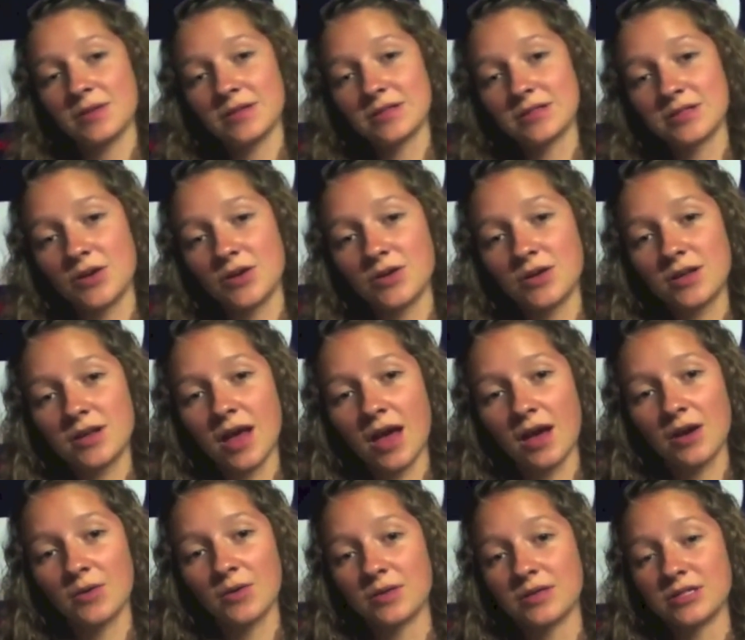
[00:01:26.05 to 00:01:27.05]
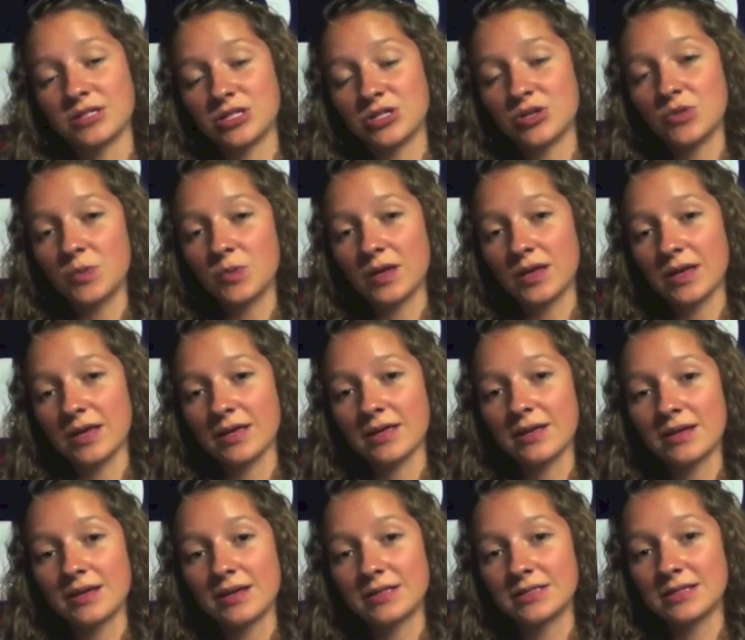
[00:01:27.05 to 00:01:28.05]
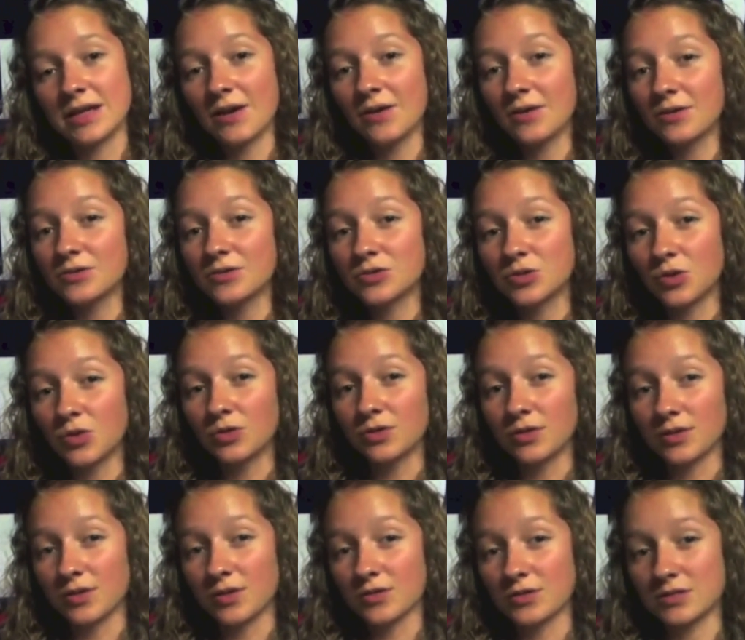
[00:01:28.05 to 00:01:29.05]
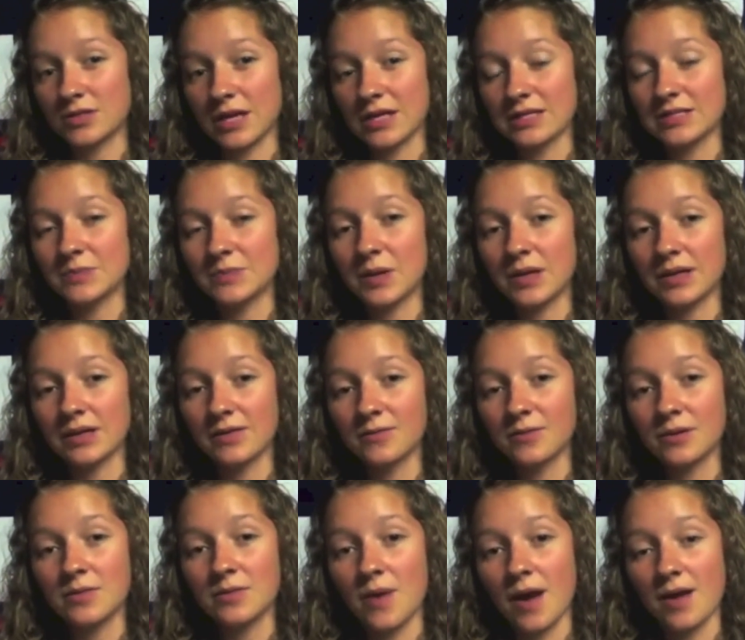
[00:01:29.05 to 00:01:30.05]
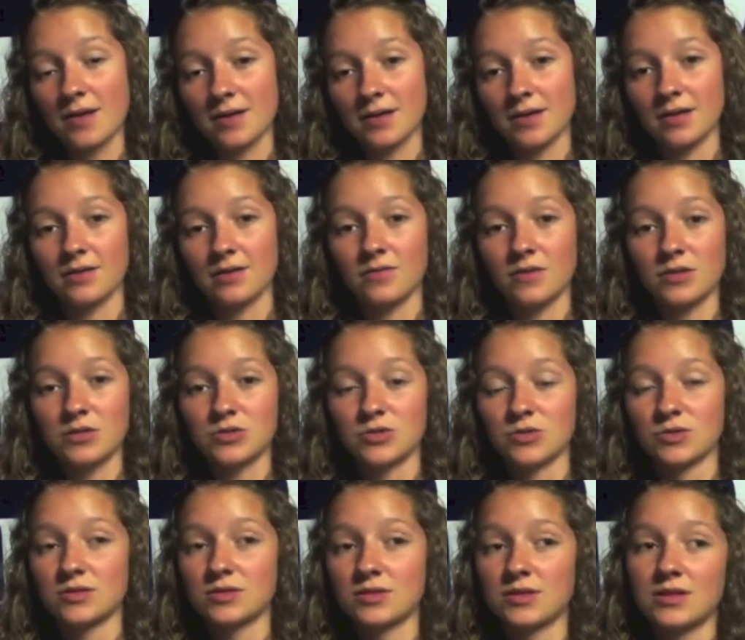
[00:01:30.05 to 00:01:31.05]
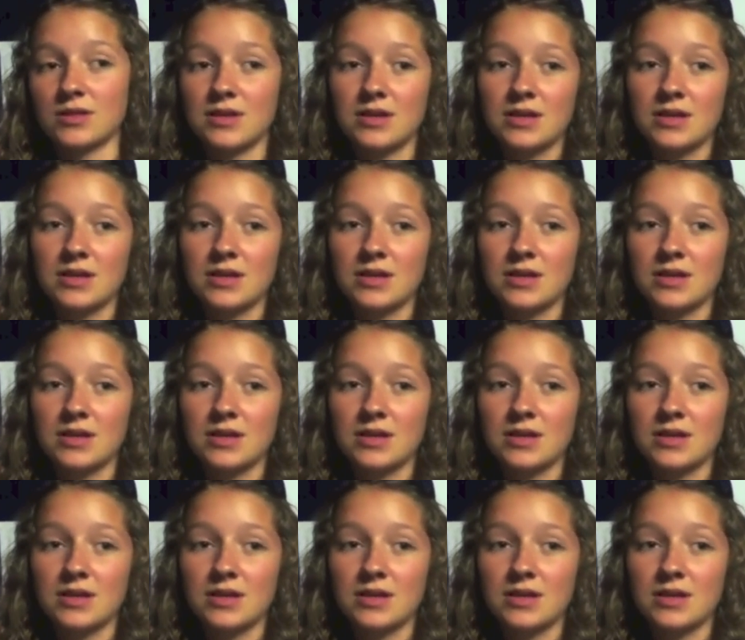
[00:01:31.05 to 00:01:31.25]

Minnesota, and Iowa, the G O P is now controlled in those states by liberty-minded individuals.